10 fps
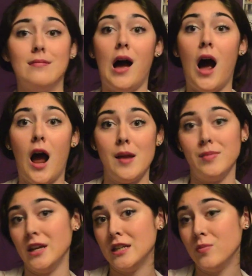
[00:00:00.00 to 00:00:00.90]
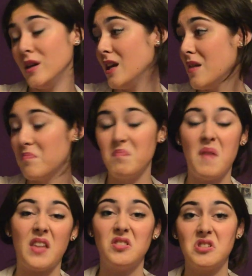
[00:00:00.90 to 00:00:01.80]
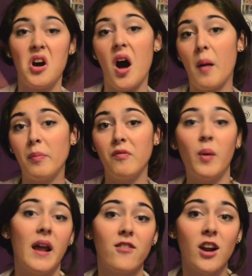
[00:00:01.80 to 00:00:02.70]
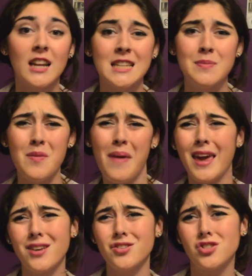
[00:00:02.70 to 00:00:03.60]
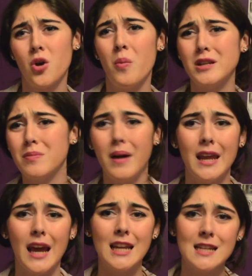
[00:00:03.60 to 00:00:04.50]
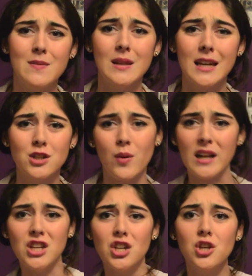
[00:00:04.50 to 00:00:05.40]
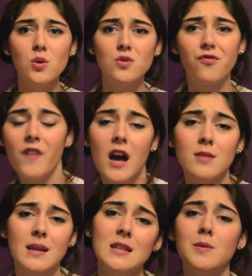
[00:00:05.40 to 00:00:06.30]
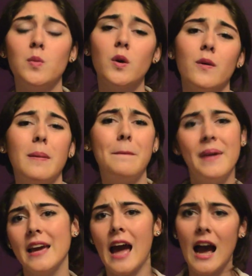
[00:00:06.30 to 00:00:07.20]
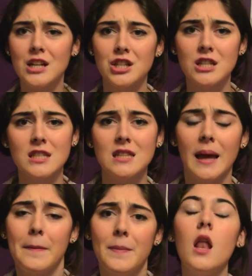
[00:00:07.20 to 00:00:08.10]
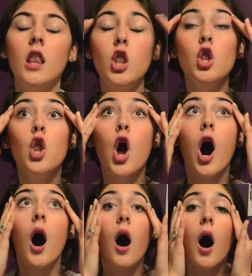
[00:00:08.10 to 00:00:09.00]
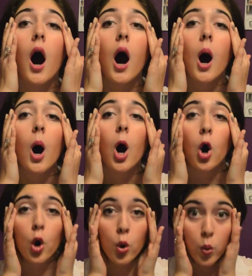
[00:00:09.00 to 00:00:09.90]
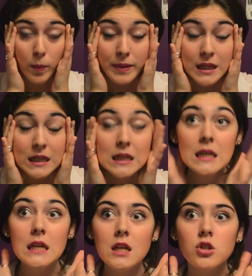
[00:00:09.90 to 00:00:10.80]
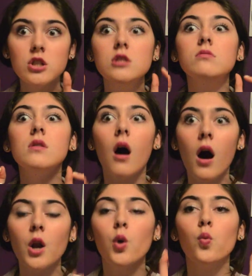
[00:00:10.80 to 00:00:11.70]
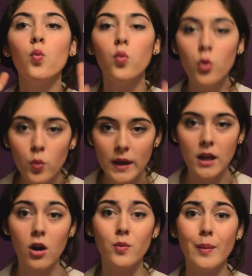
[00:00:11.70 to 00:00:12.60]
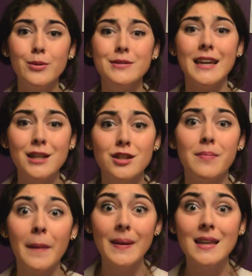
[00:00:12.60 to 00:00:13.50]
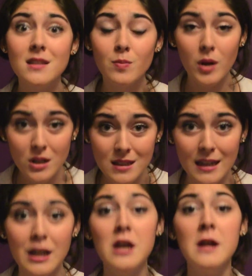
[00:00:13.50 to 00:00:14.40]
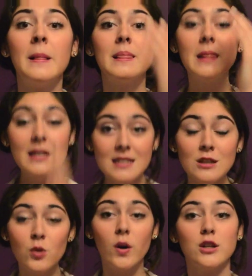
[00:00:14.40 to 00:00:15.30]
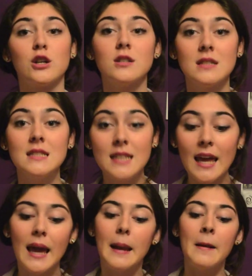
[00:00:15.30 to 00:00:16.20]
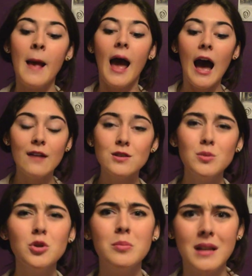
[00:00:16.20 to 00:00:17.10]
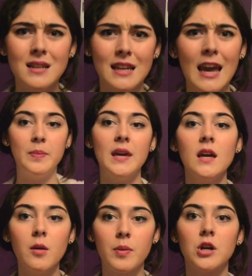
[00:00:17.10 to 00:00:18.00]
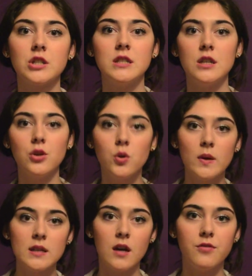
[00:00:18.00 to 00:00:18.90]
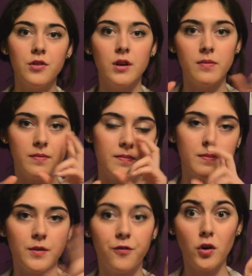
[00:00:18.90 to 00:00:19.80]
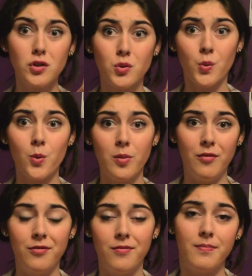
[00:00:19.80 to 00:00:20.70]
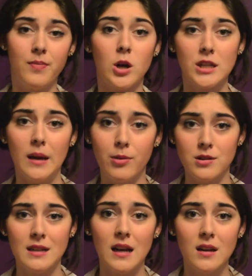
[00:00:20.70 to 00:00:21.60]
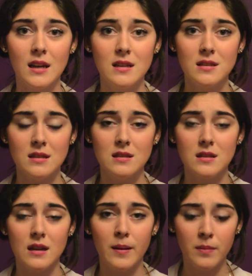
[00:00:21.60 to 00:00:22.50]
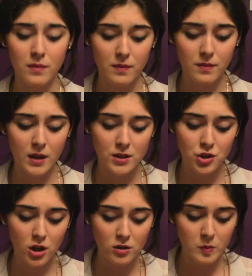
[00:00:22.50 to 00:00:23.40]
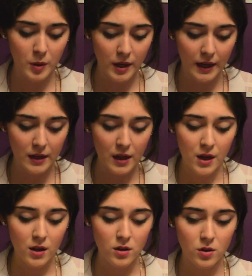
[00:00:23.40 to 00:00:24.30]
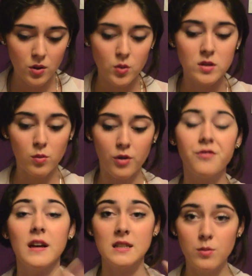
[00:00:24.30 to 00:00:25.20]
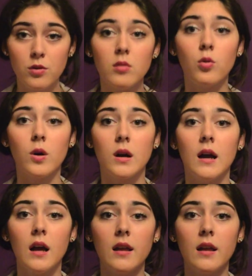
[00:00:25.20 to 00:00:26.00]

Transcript: I need to be at the top, whatever. I need to be making so much money. I need to be directing huge films. I need to be working with big actors and No, please do not ruin our reputation by being this person. Listen to what Charles is saying and have some humility. Being a person who is of the first group of RTA personalities, as Charles put it, who's more flexible, more